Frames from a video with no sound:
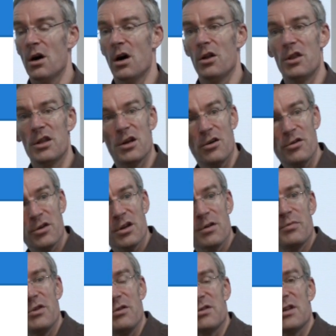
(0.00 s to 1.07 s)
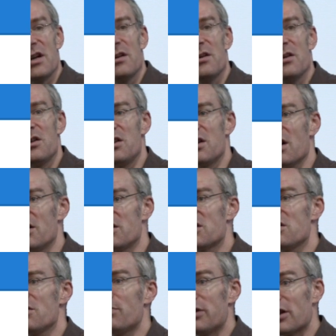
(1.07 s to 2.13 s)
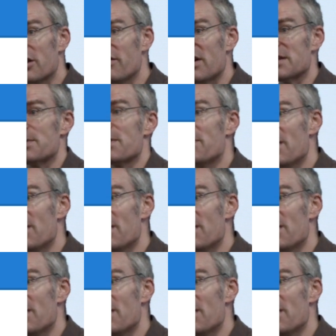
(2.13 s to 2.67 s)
On the other computer, you're going to plug the Raspberry